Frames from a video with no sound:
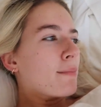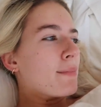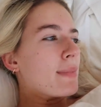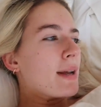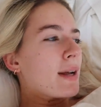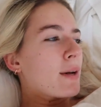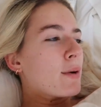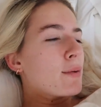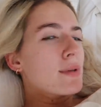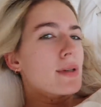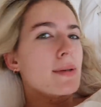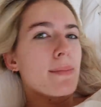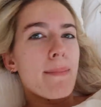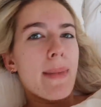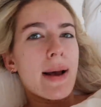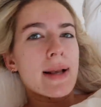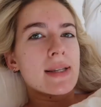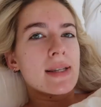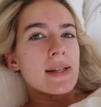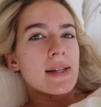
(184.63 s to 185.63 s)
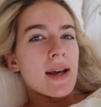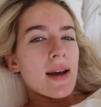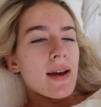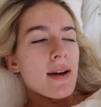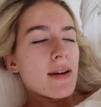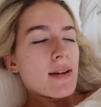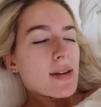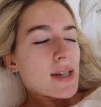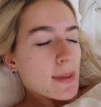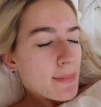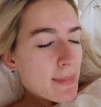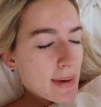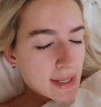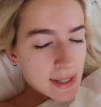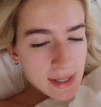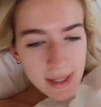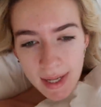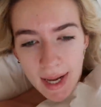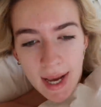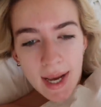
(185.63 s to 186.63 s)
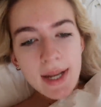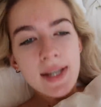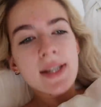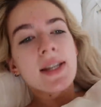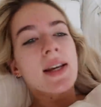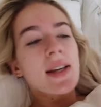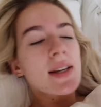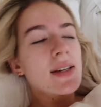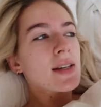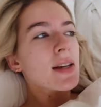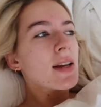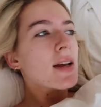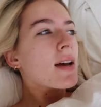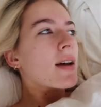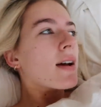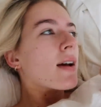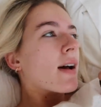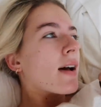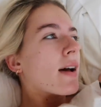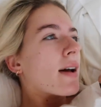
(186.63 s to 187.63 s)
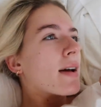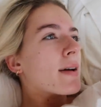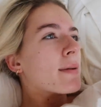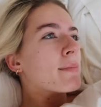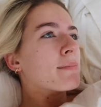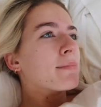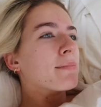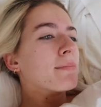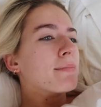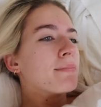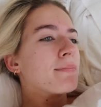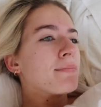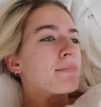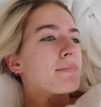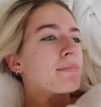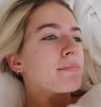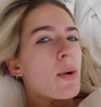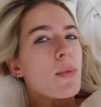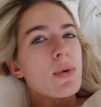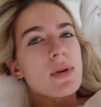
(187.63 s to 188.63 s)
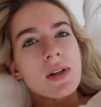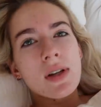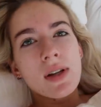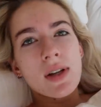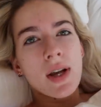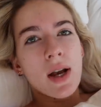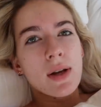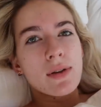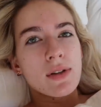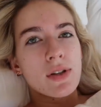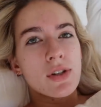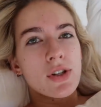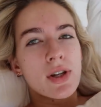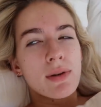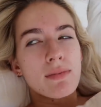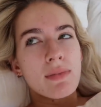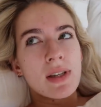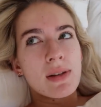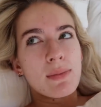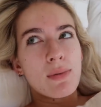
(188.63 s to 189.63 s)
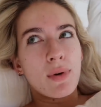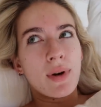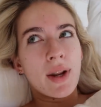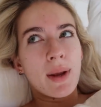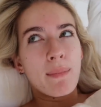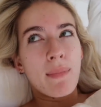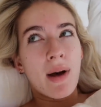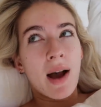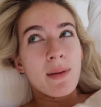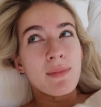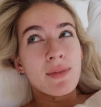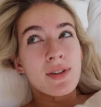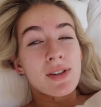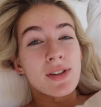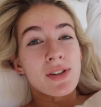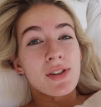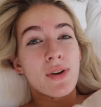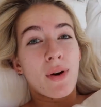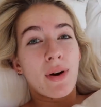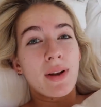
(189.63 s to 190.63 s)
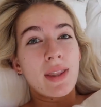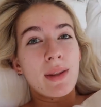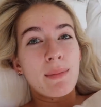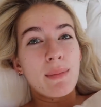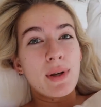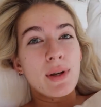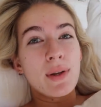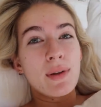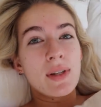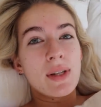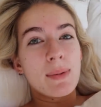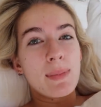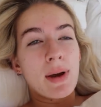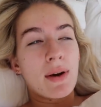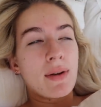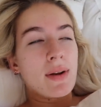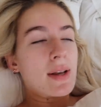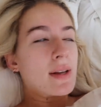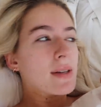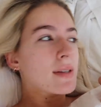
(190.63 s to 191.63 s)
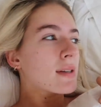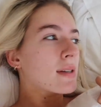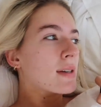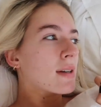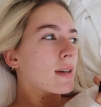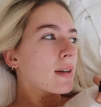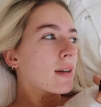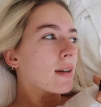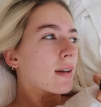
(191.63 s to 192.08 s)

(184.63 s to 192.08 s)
Being all domesticated. I was going to go to the gym this morning, but I'm just not in the mood, to be honest.